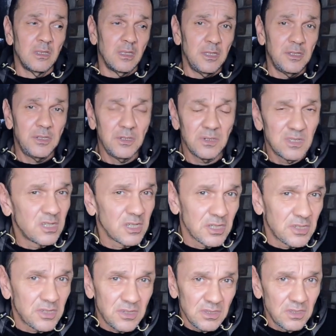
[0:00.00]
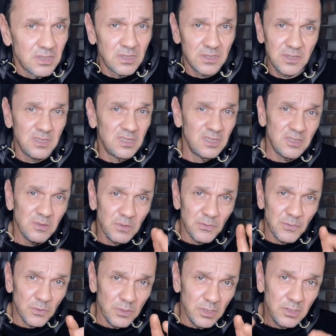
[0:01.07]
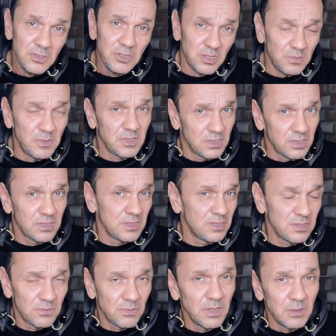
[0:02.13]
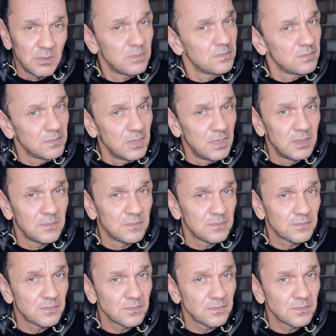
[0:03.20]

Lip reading: It's not just to do it for YouTube, this is real, yeah?